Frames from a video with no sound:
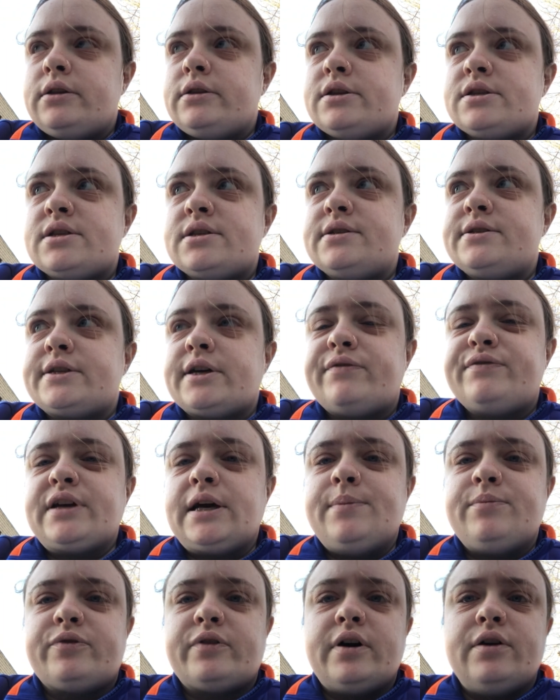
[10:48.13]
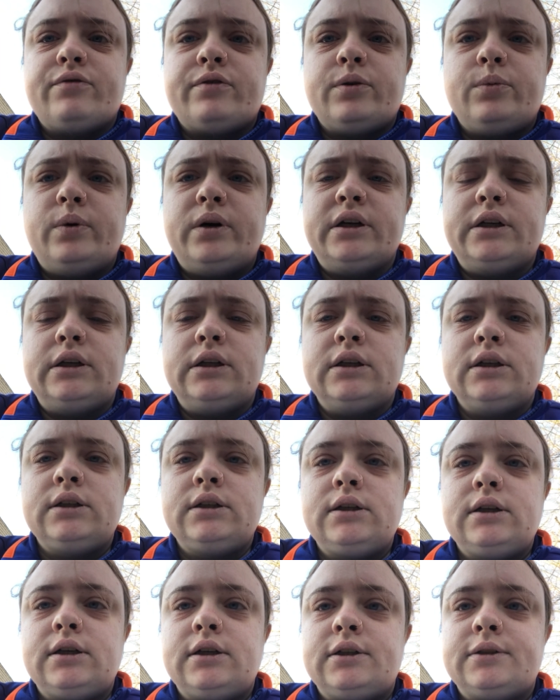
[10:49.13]
This is a tough time for everyone,
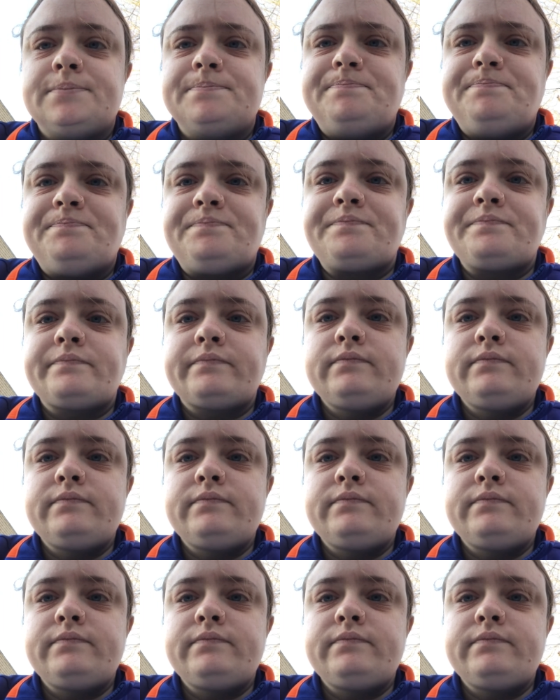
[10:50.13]
um,